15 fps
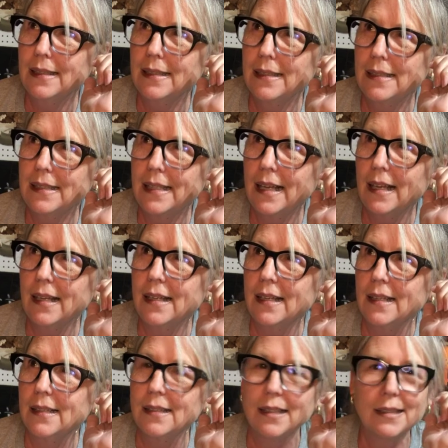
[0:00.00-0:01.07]

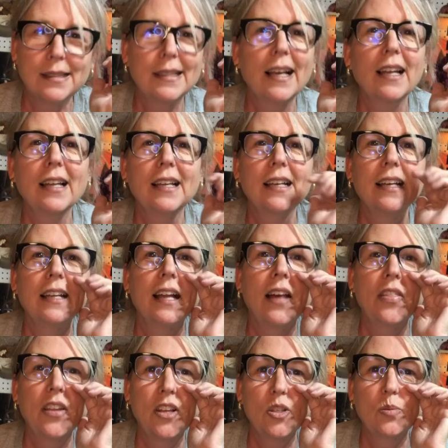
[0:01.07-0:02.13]
skeletons. Skeleton, I
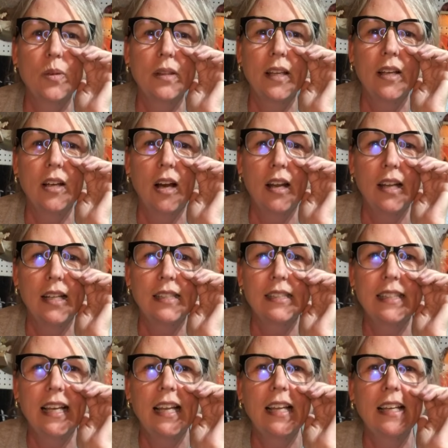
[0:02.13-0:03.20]
think is what they call it, a
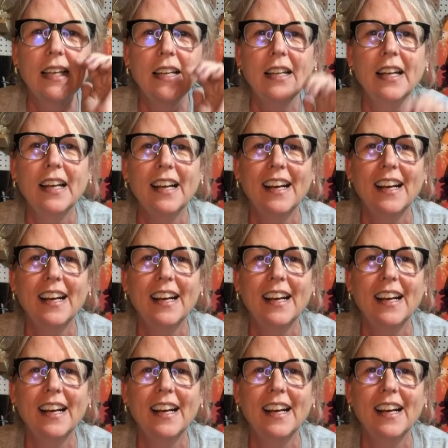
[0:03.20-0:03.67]
skeleton.